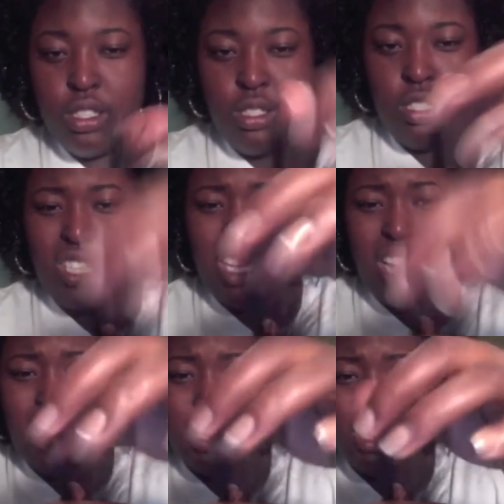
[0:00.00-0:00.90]
See
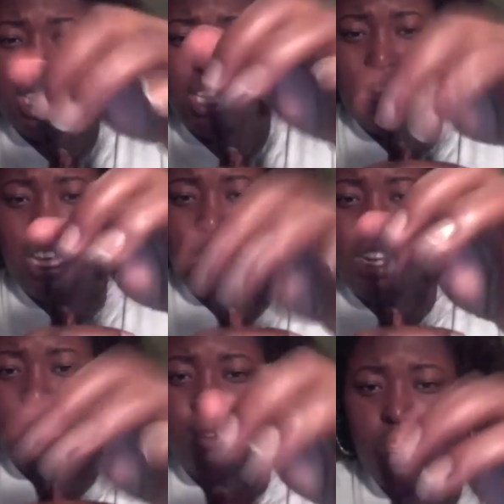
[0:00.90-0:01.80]
how it looks like that
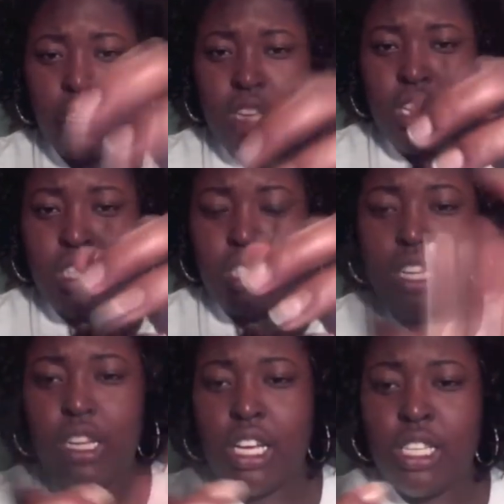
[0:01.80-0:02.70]
now? Instead
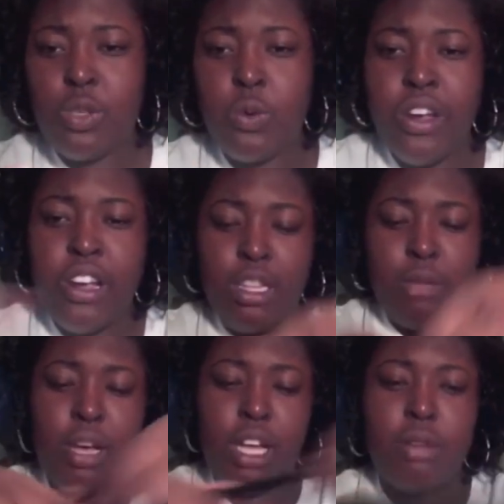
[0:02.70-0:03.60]
of like a square at the
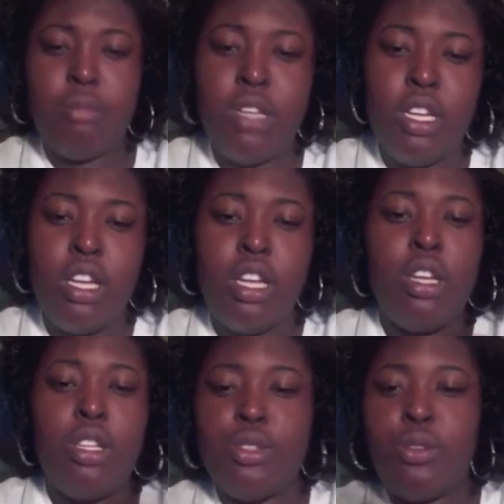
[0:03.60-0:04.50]
bottom.
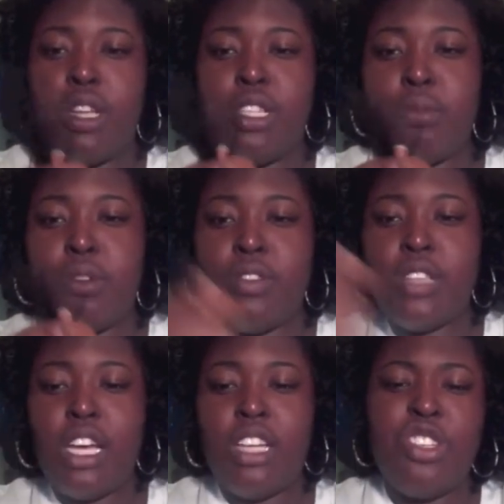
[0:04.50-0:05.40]
Do that to both
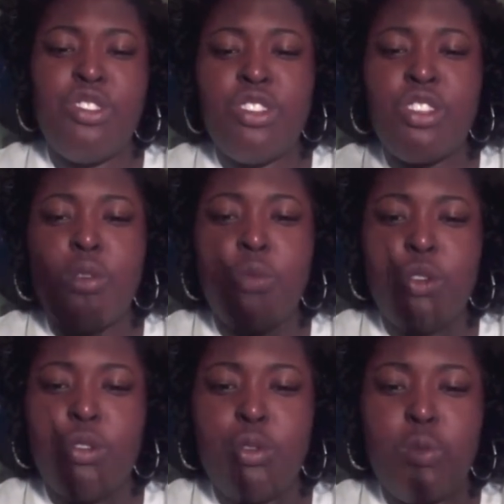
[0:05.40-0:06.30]
sides. Usually though, when you
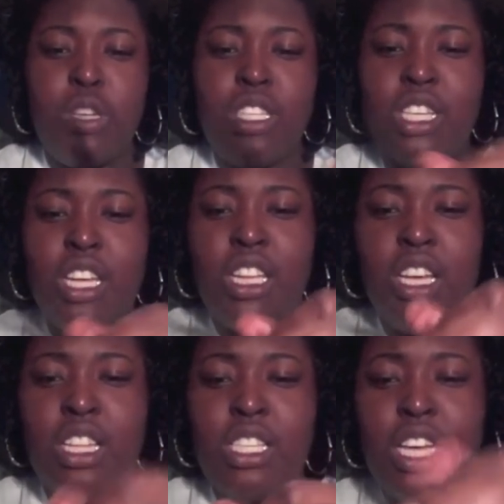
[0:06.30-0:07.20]
do one side, the
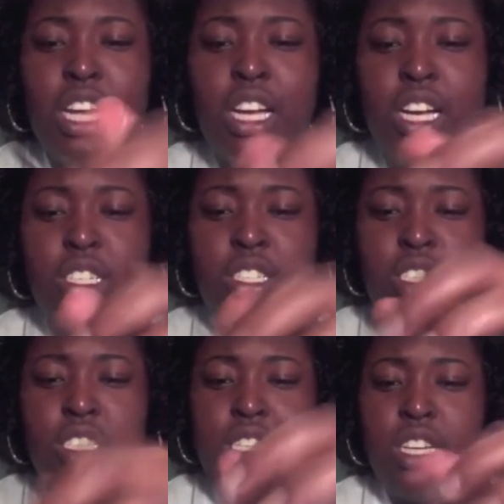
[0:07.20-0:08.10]
other side kind of
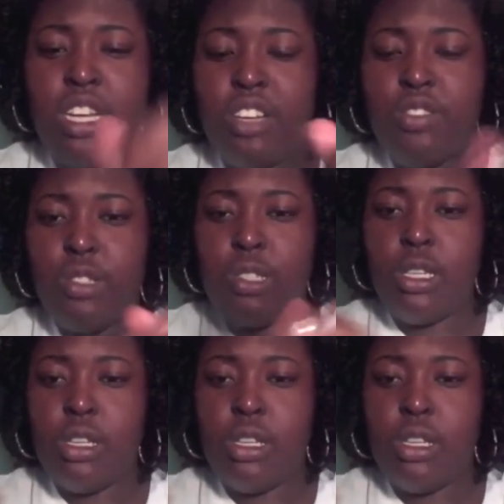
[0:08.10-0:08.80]
just doesn't naturally.